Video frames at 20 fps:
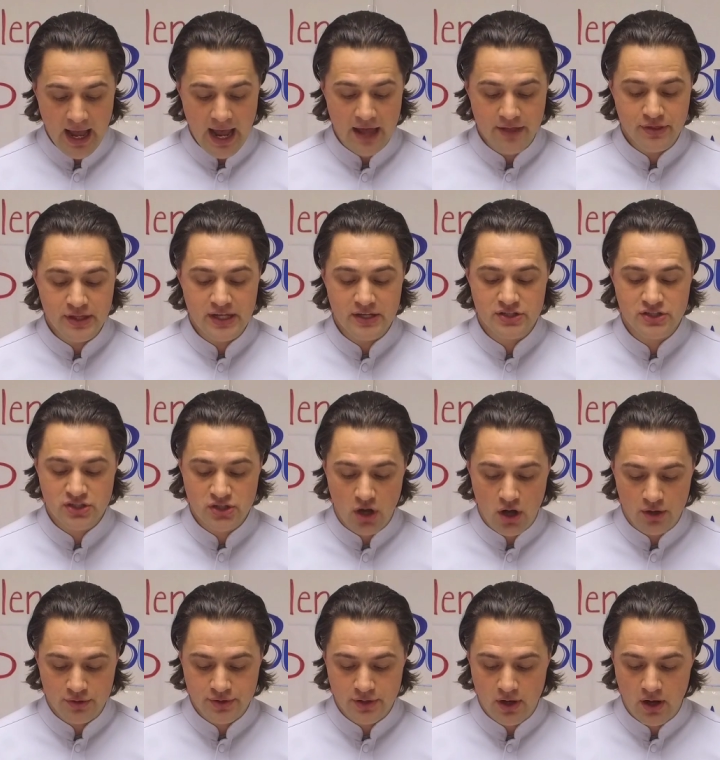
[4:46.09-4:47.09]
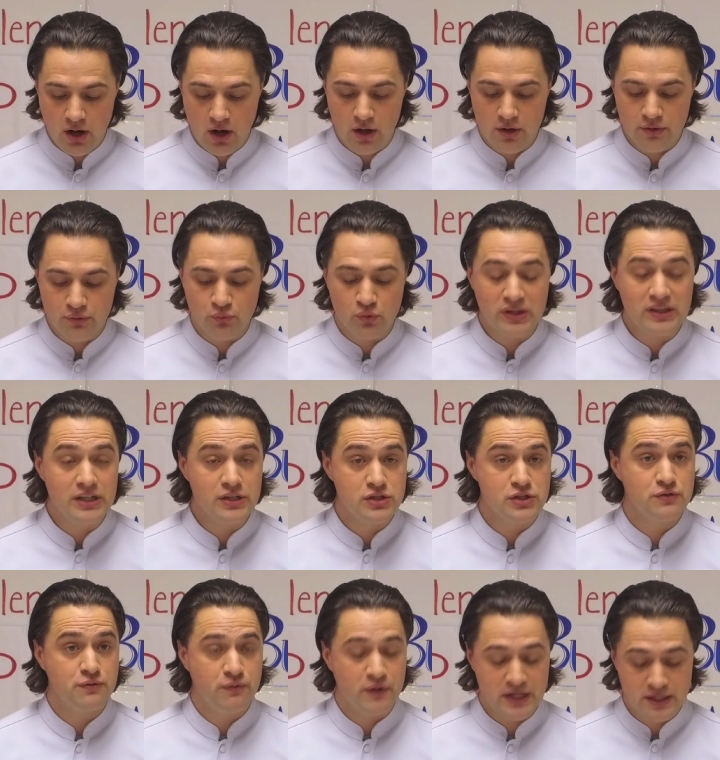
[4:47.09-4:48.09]
and the assault on
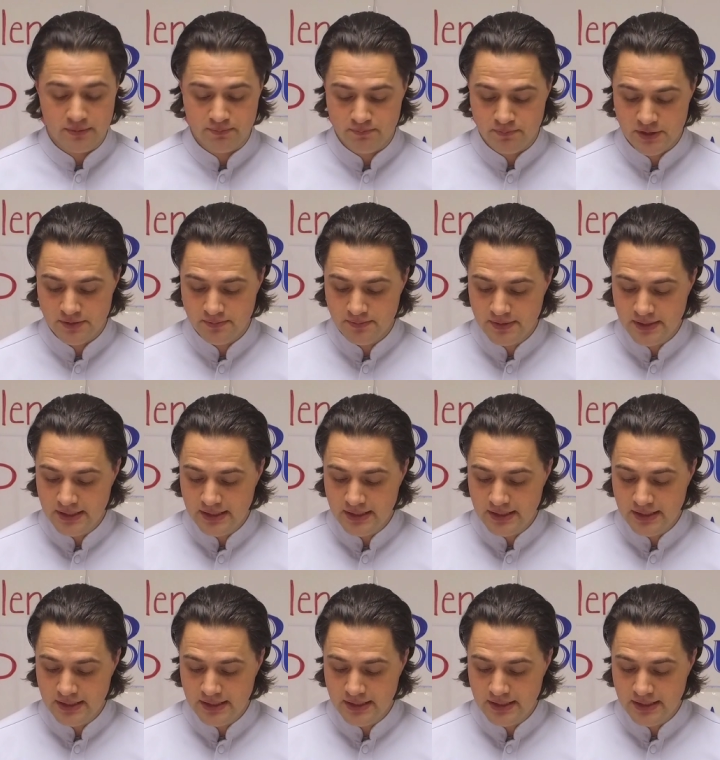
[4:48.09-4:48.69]
religious freedoms